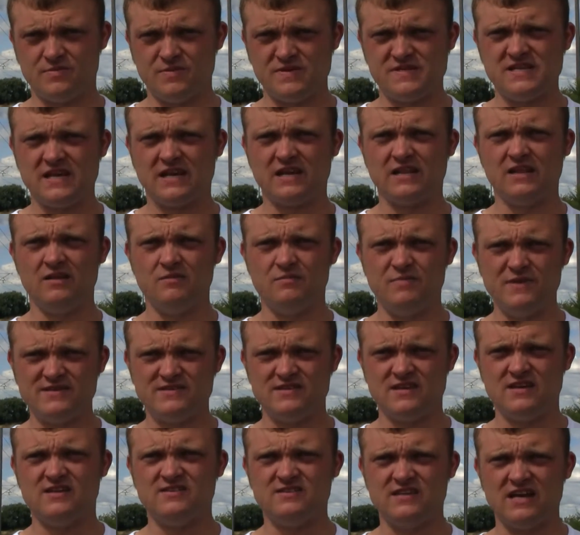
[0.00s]
a particularly
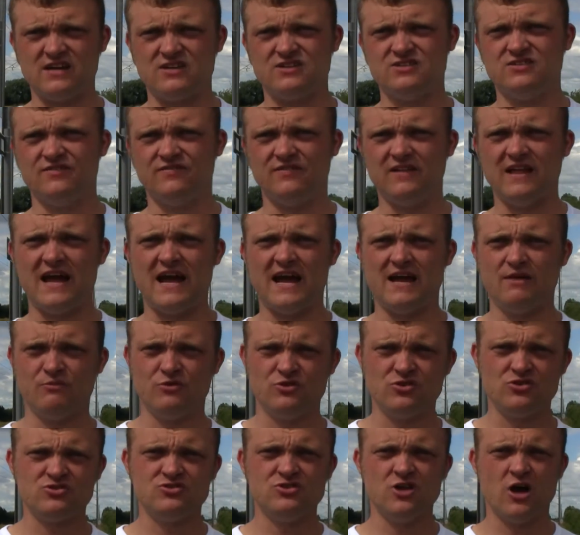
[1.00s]
busy section of line. We're
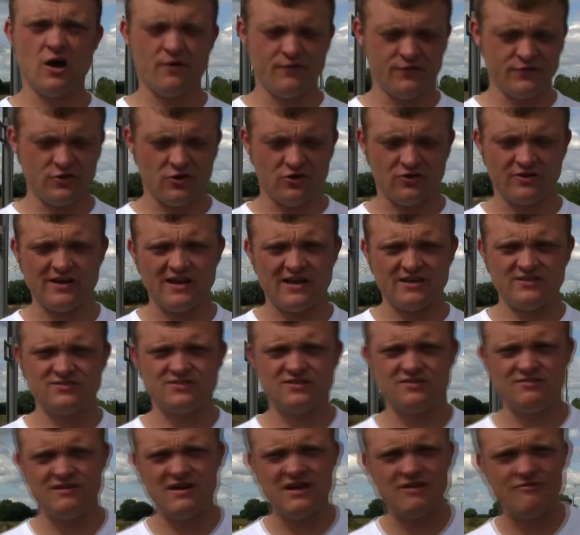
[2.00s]
just north of
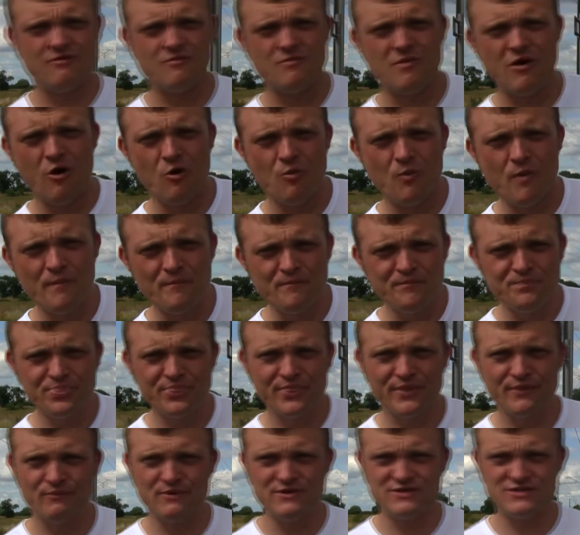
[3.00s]
Doncaster here at the moment,
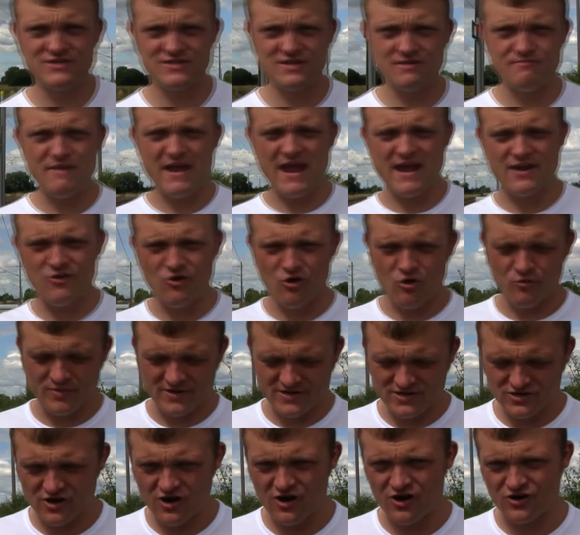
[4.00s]
which is the main hub
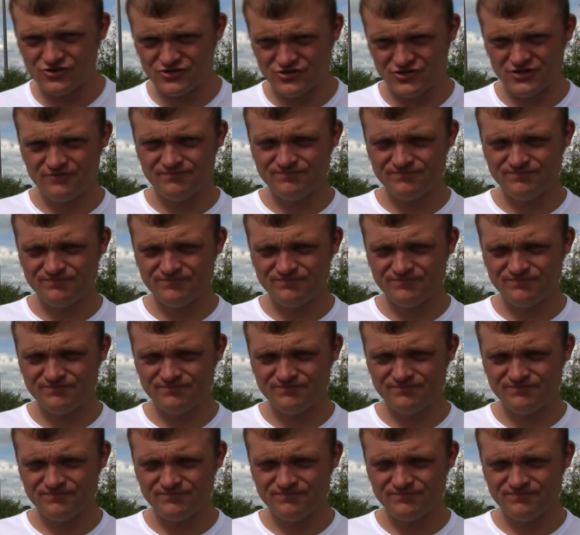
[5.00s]
in Yorkshire.